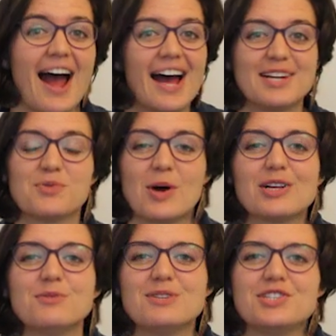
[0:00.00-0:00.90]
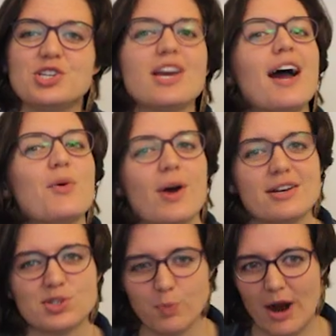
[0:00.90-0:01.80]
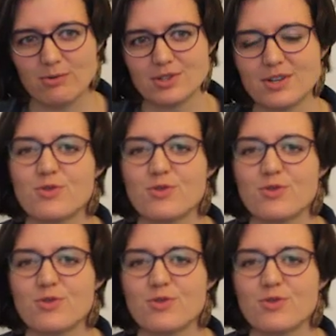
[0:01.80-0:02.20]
And welcome to DIY Sprouts.